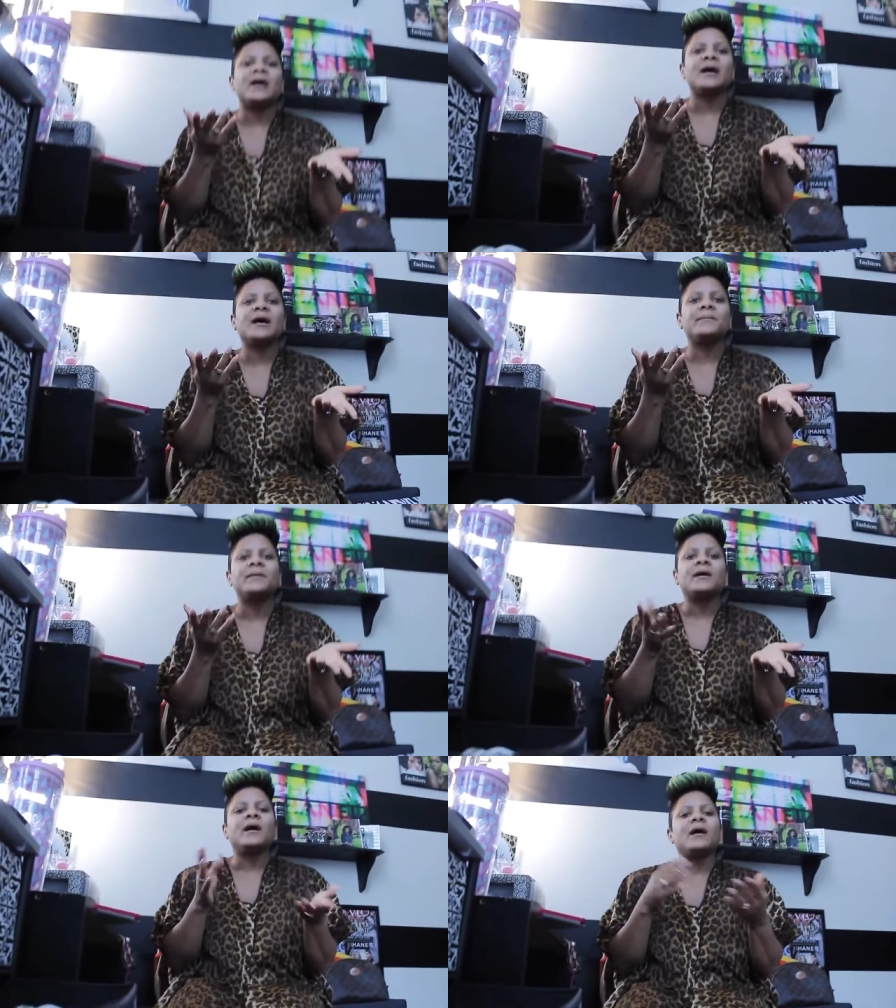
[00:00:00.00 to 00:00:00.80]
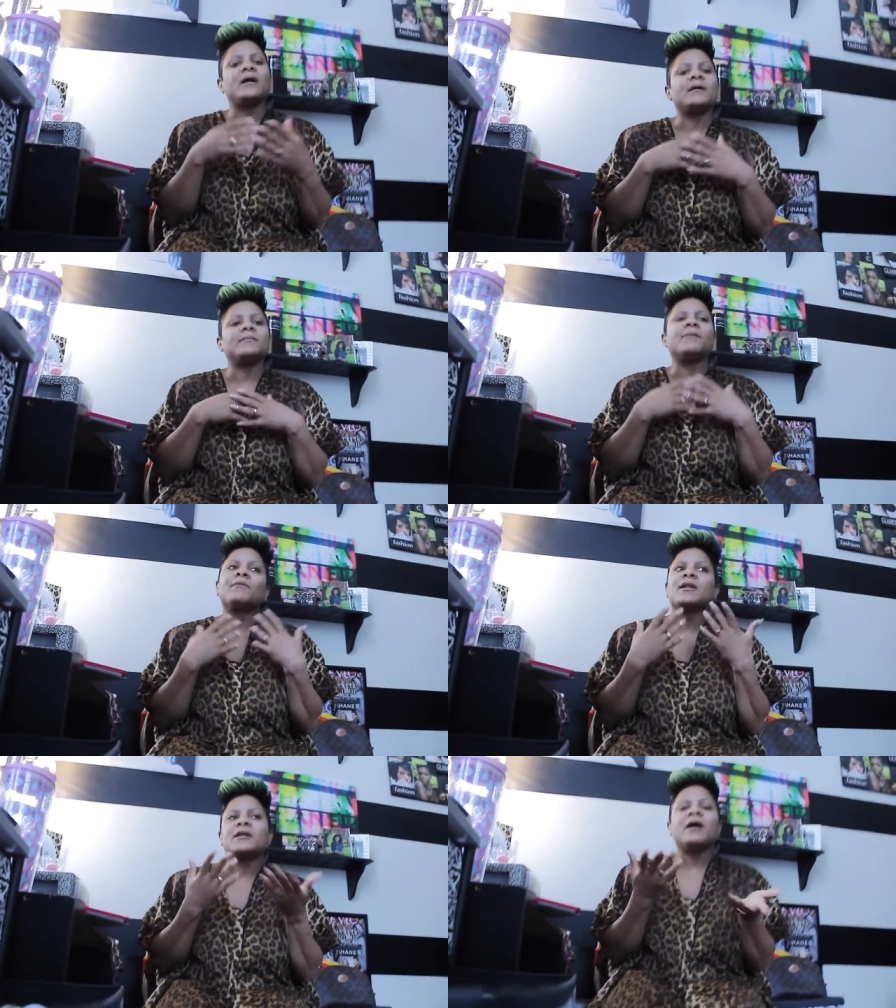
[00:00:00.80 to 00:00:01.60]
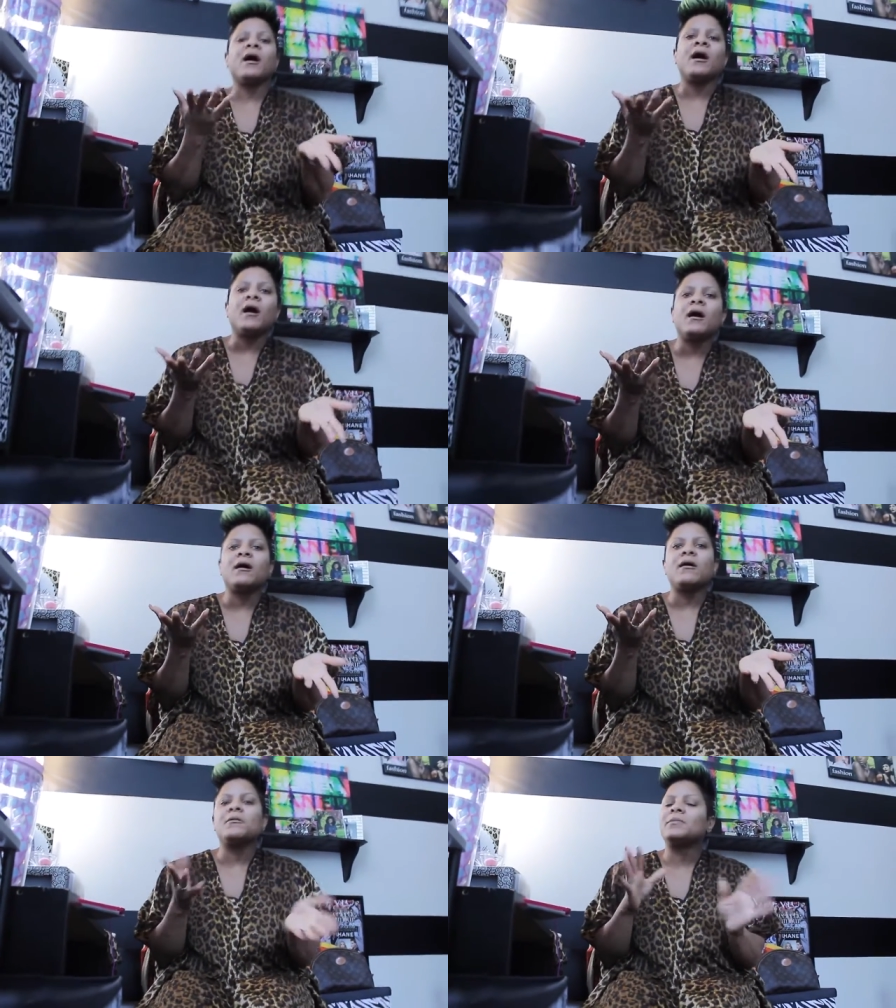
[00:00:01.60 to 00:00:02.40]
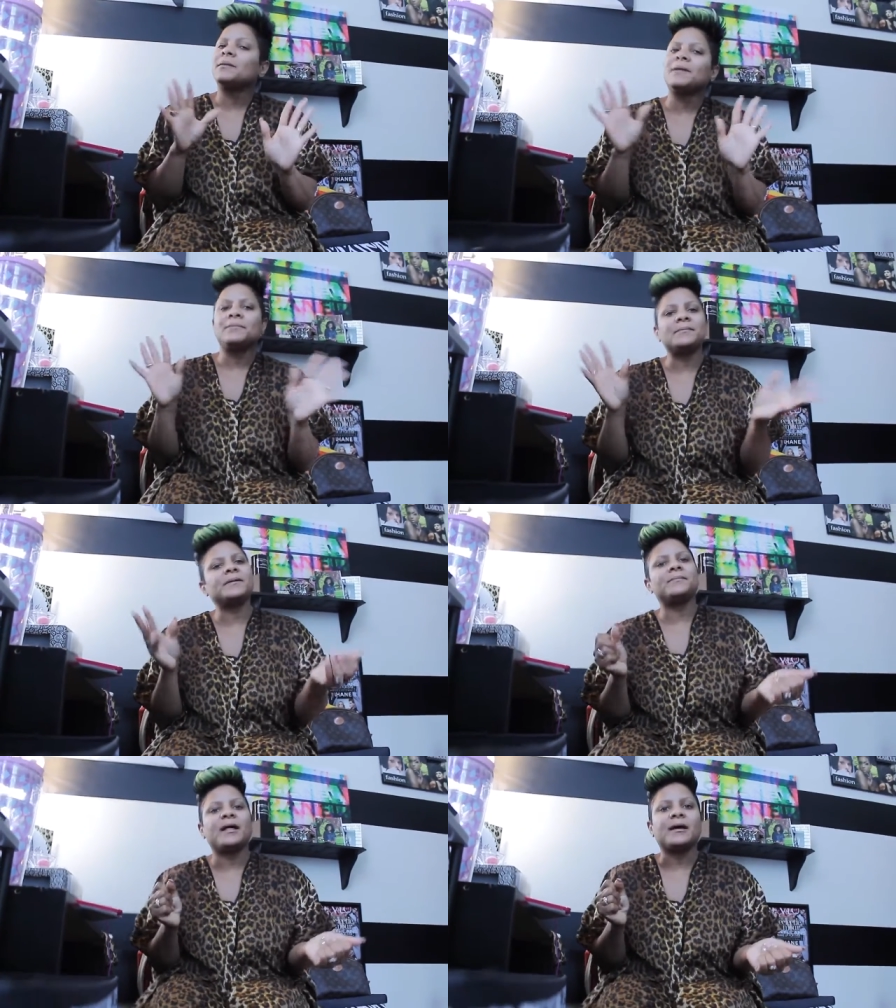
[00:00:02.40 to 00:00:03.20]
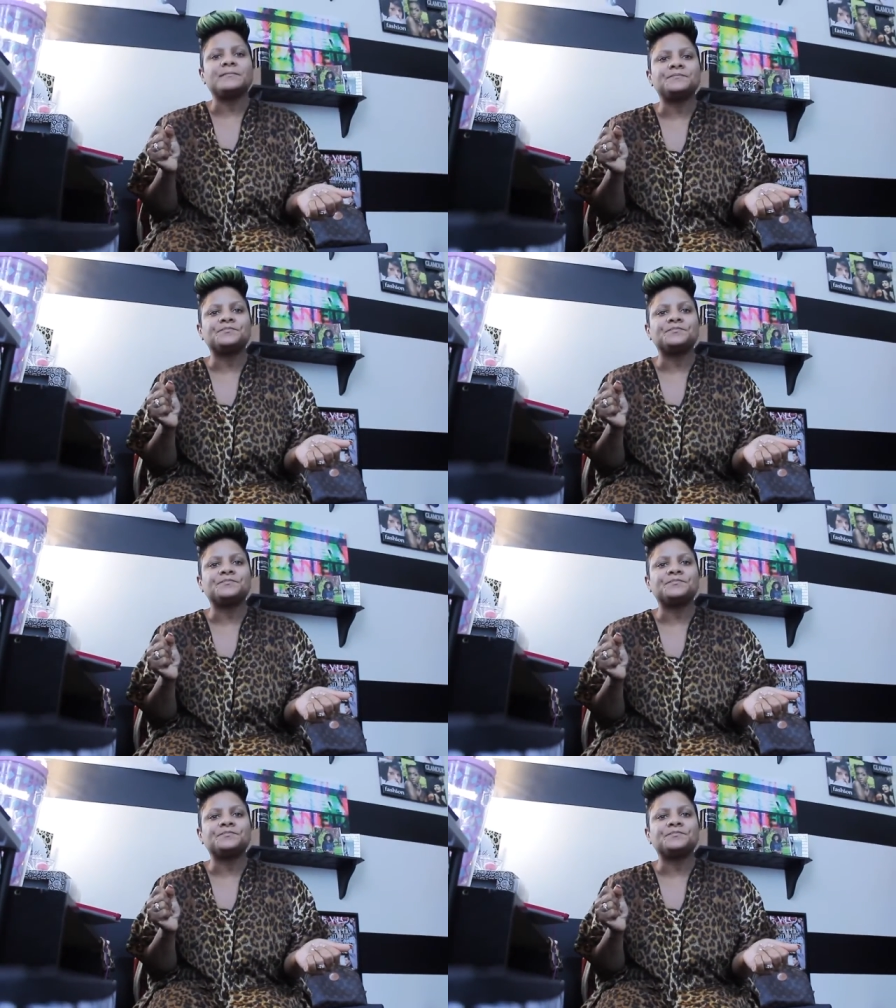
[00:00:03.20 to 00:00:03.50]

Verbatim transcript: up. Um, I'm ready to go home, blah, blah, blah, blah, blah.